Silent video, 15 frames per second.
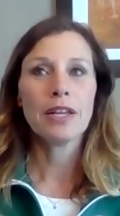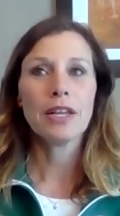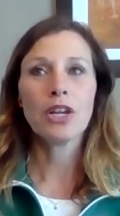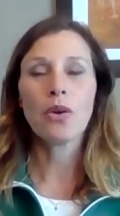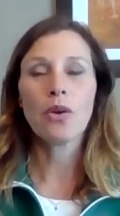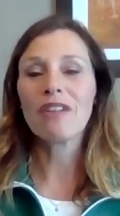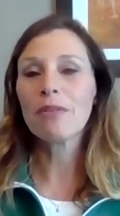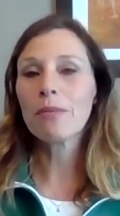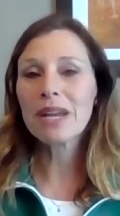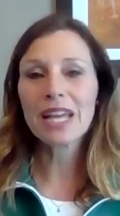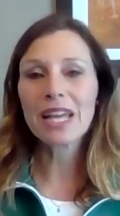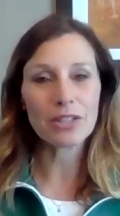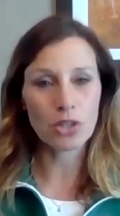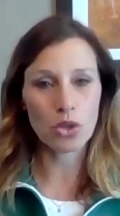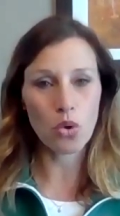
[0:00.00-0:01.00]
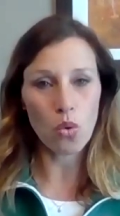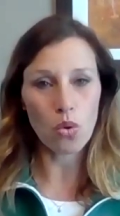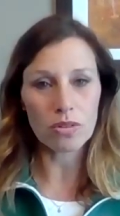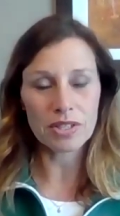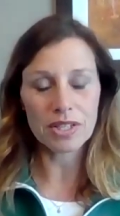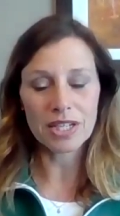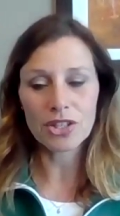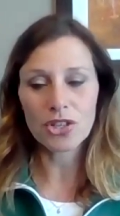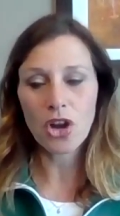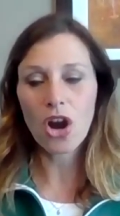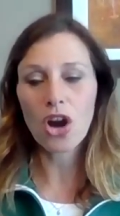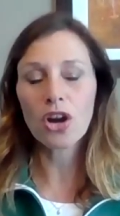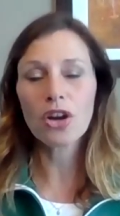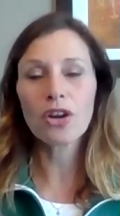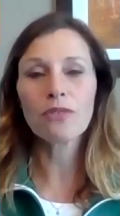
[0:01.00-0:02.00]
everybody has goals, and it's
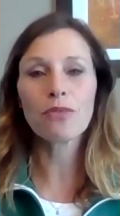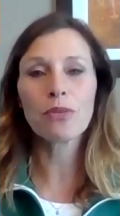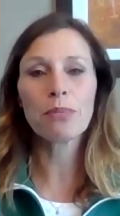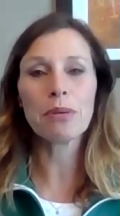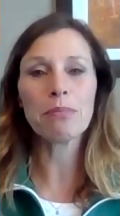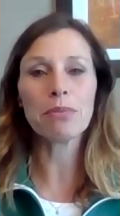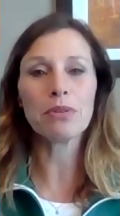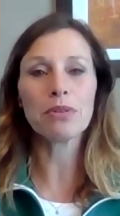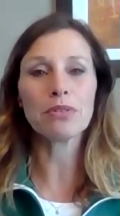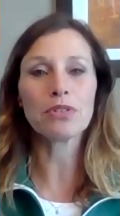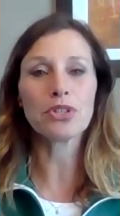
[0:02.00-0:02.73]
hard for people